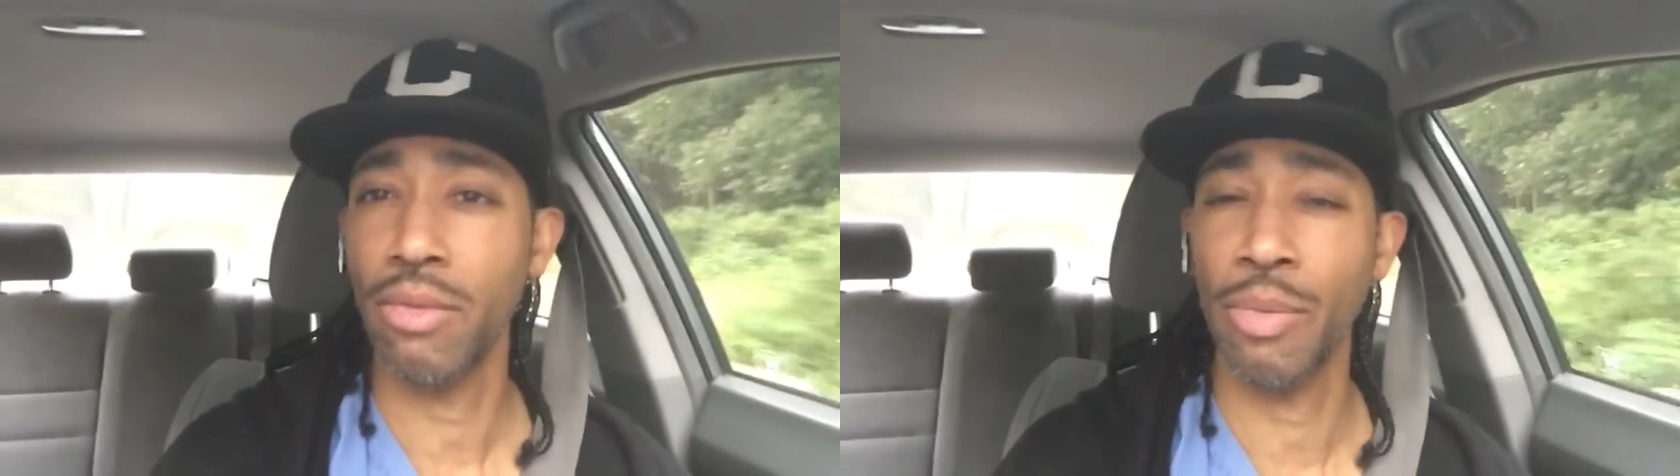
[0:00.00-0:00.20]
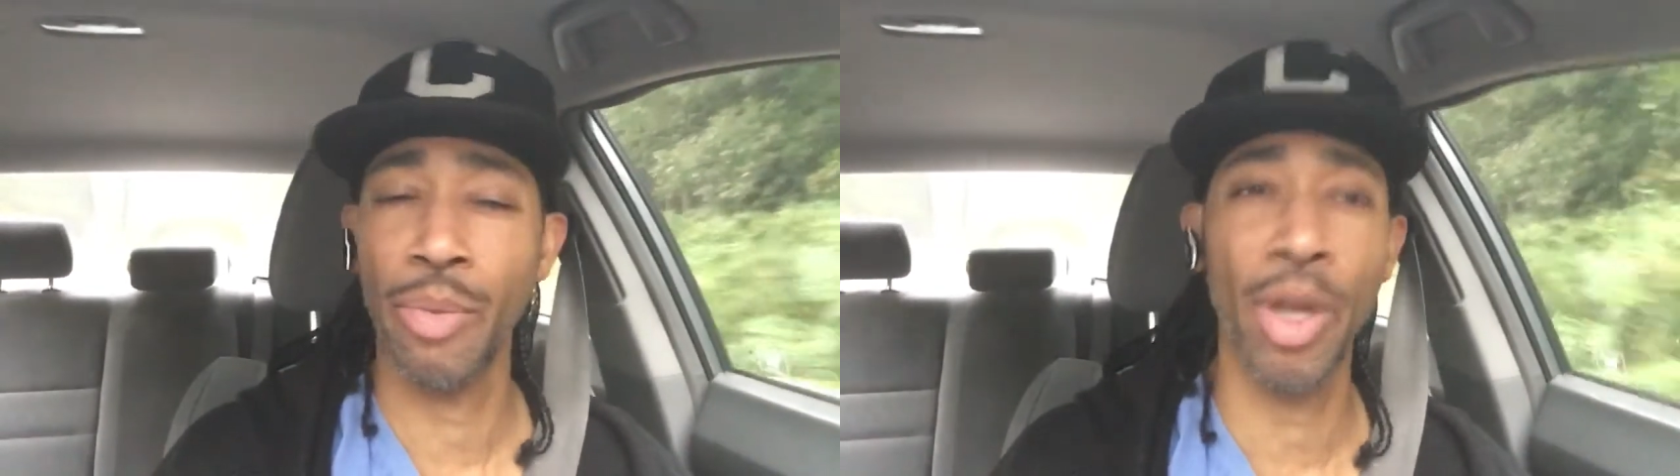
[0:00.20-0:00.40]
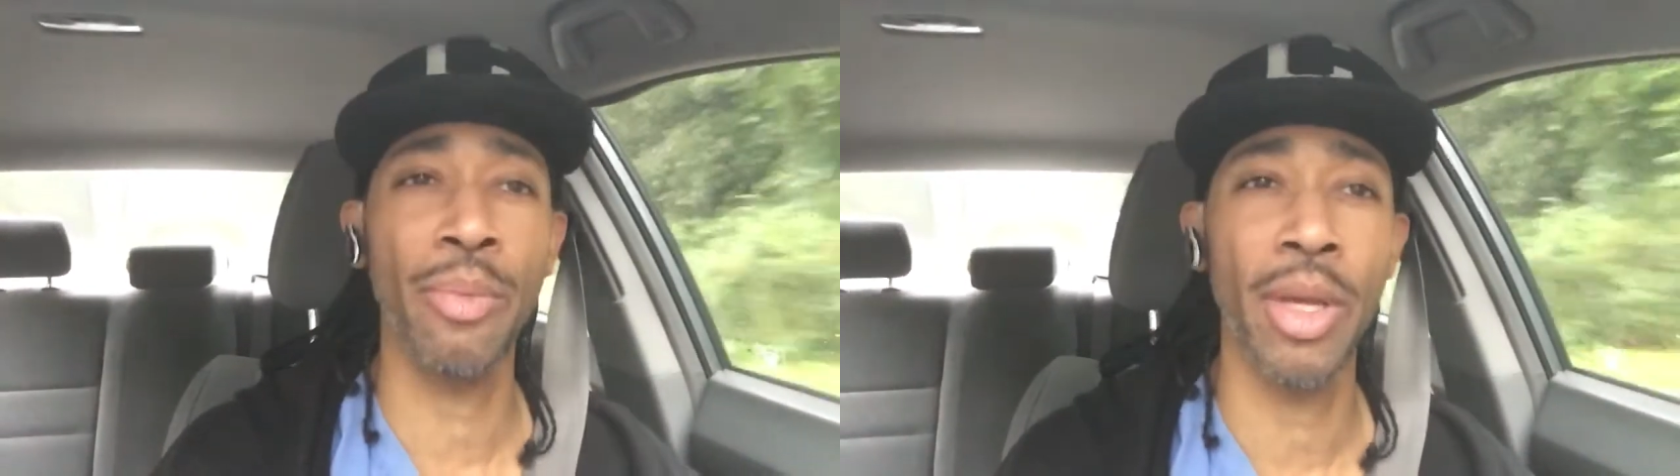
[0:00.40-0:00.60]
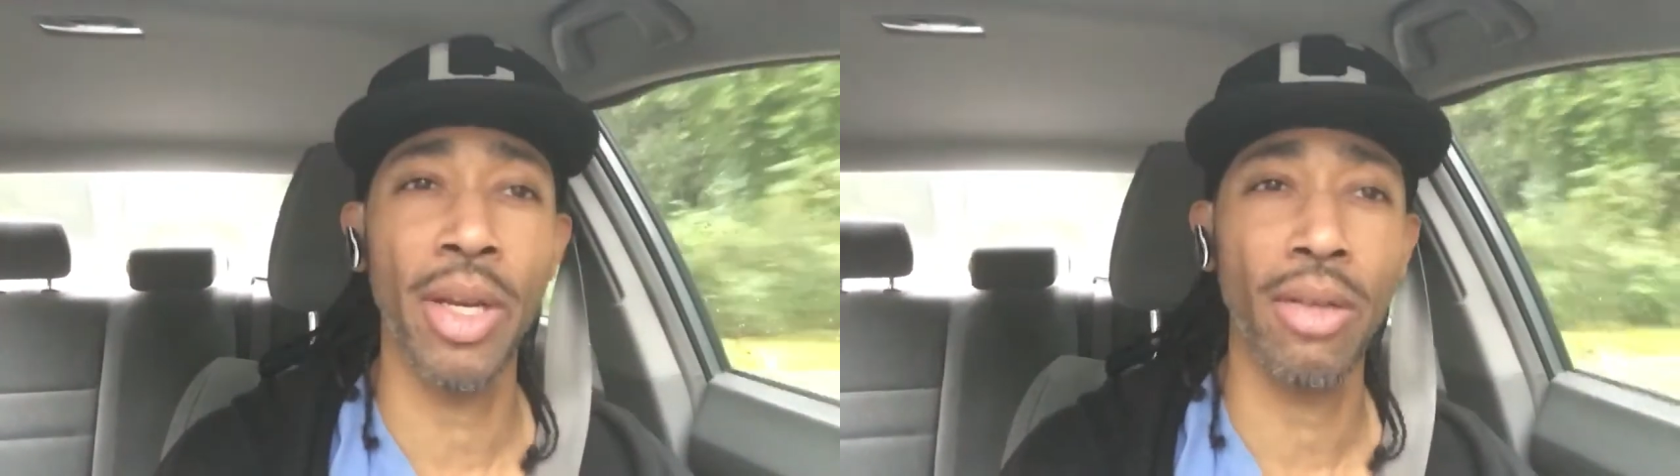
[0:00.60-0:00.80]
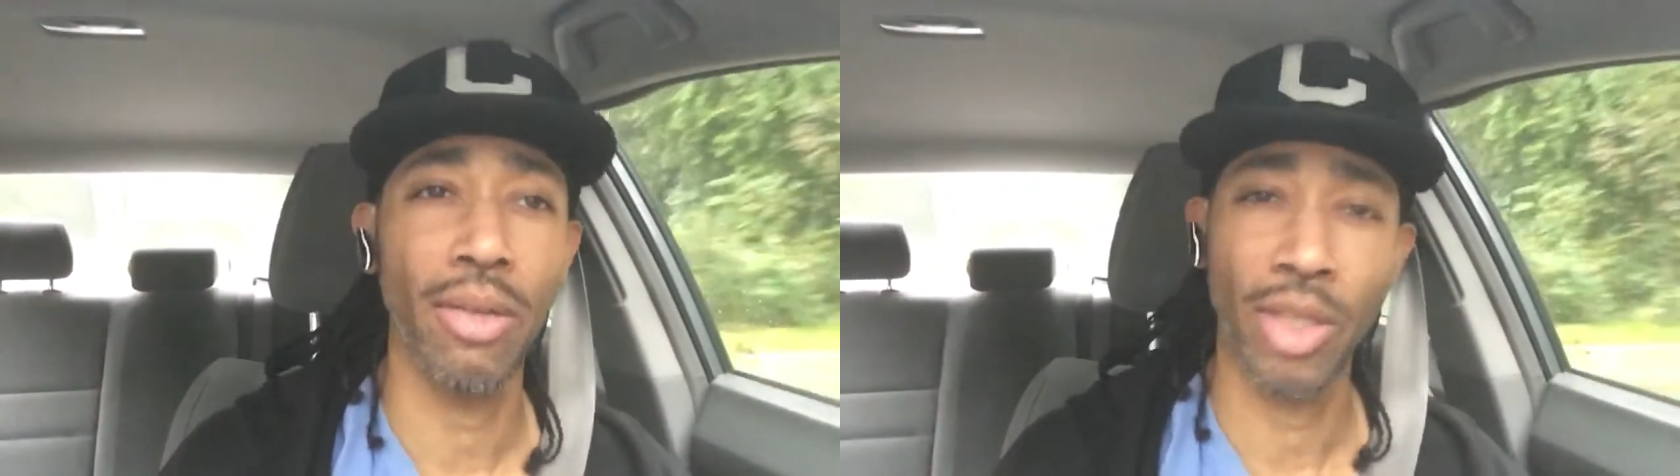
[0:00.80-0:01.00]
The
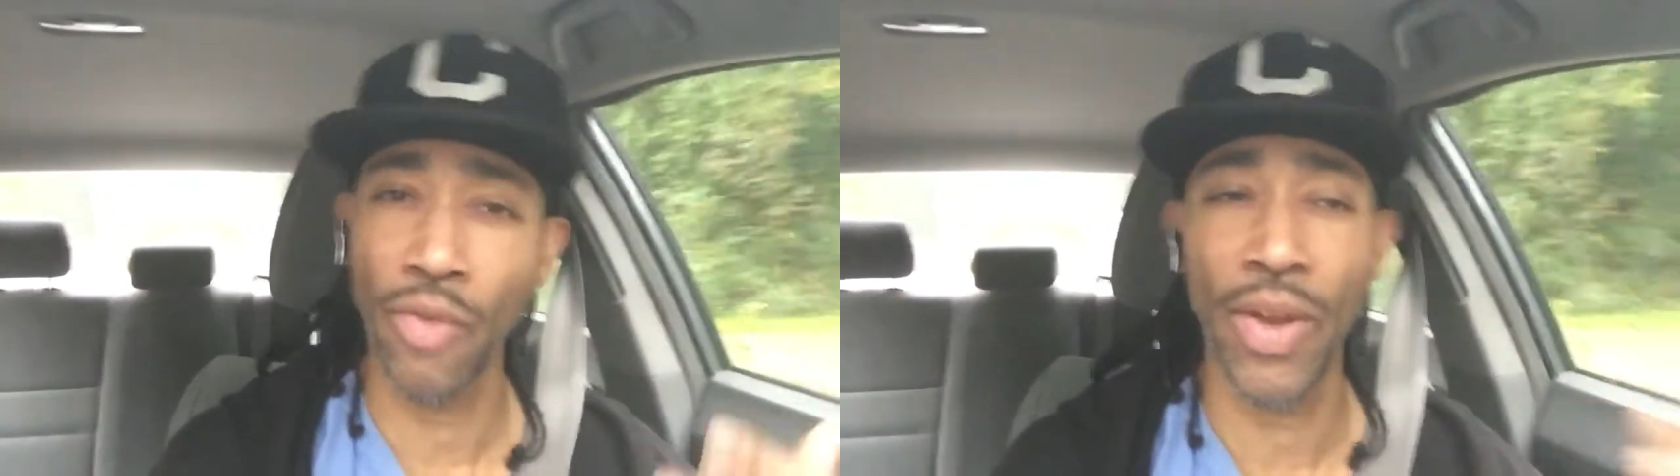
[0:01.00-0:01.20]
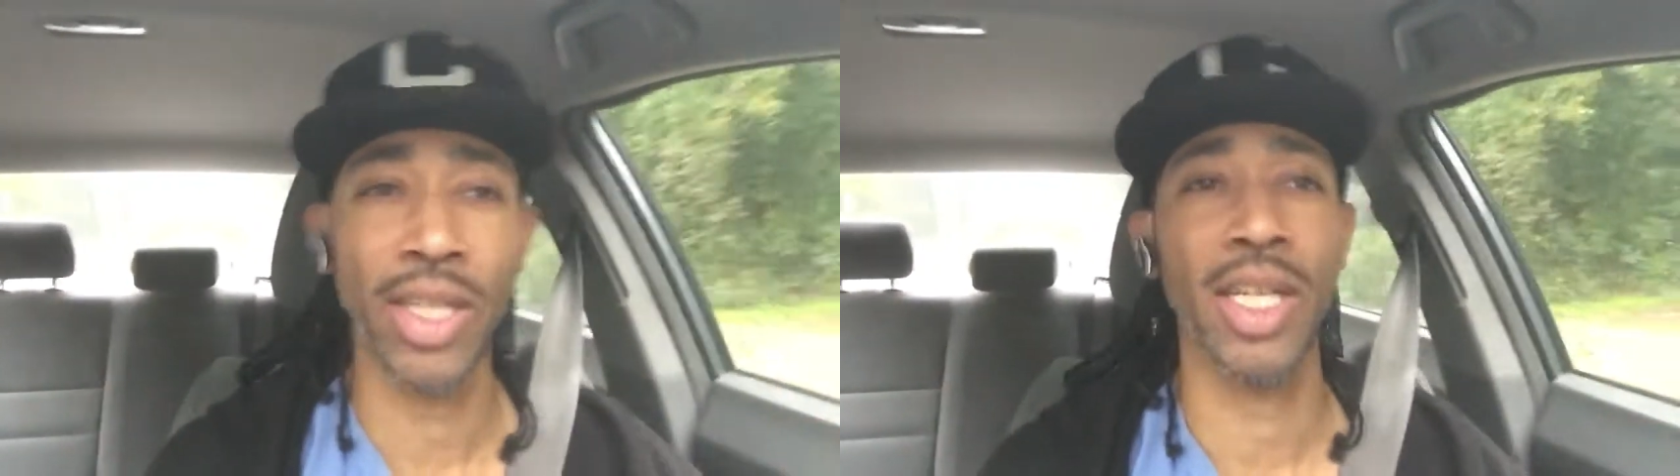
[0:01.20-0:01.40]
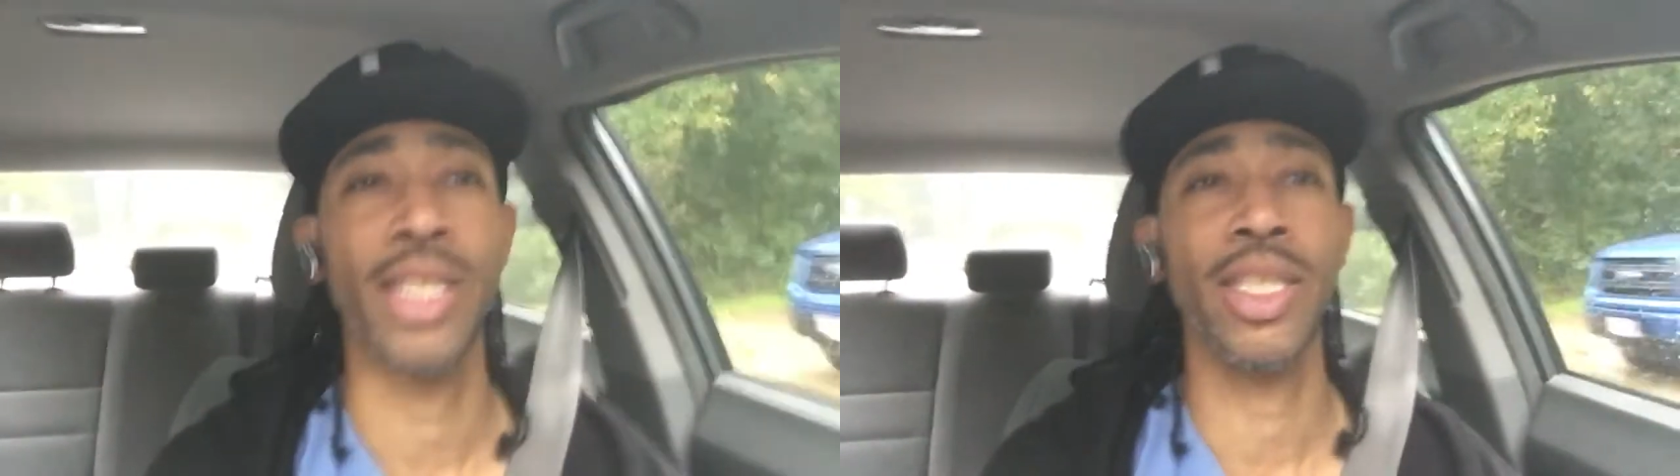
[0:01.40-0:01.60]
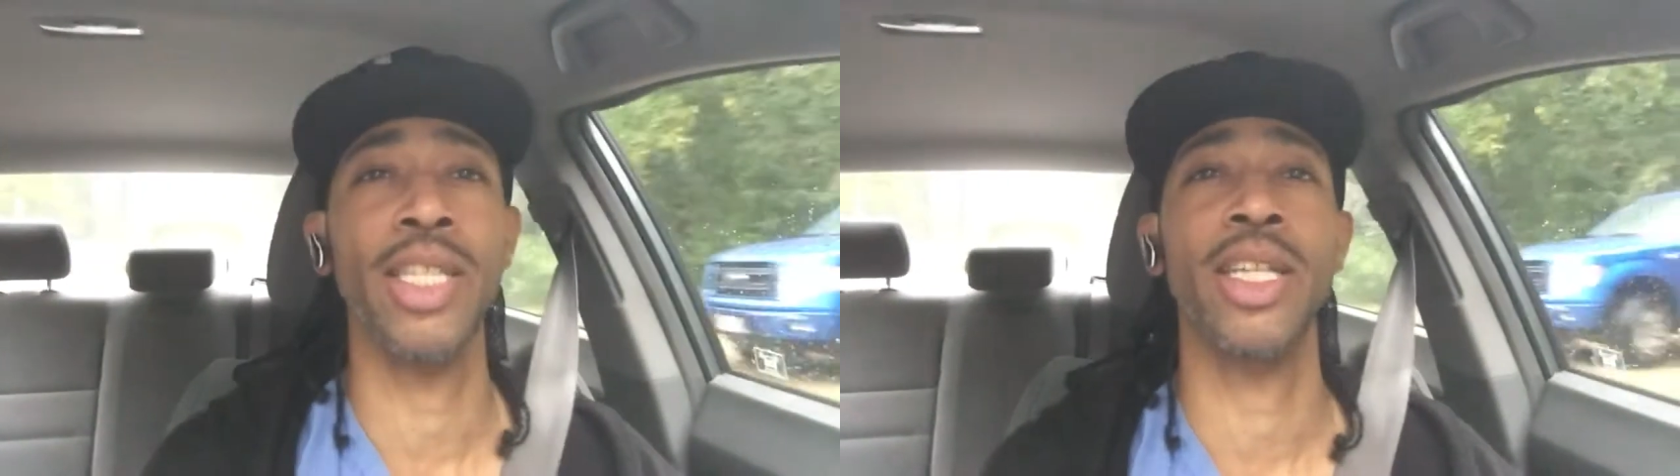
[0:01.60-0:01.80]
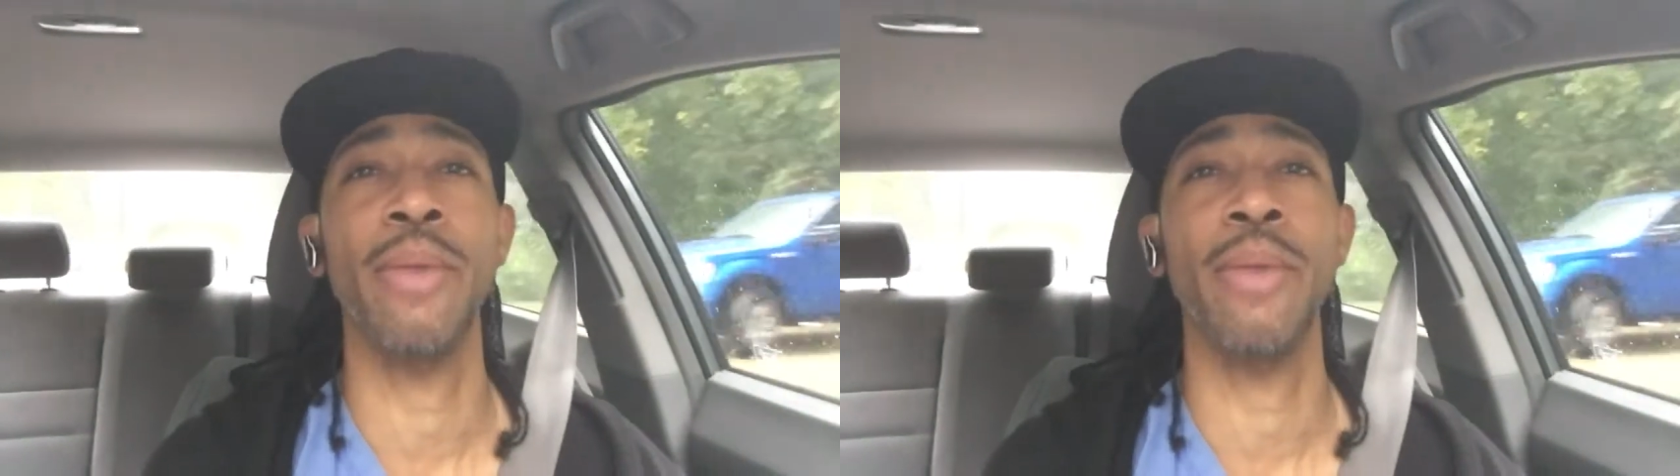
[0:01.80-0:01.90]
pyramid, self-actualization,